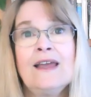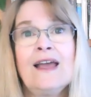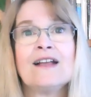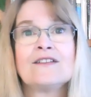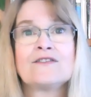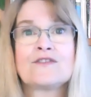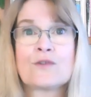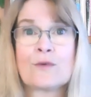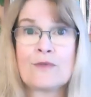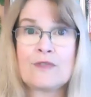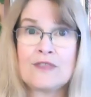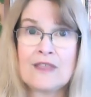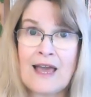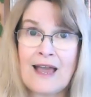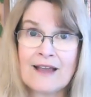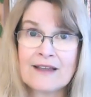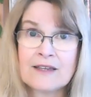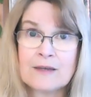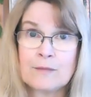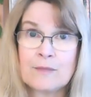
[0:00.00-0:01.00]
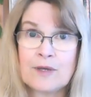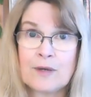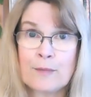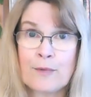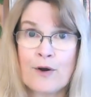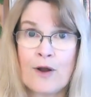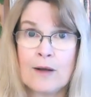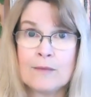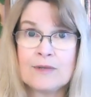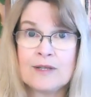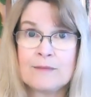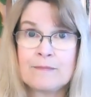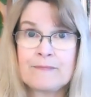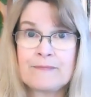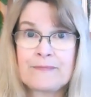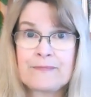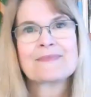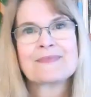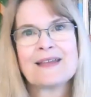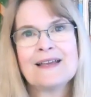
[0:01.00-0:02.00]
And so that can be a problem.
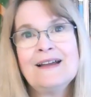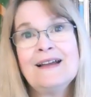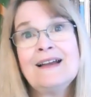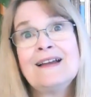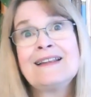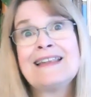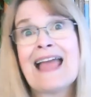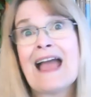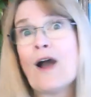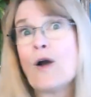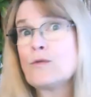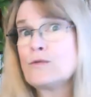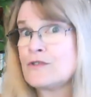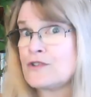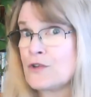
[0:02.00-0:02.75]
Now,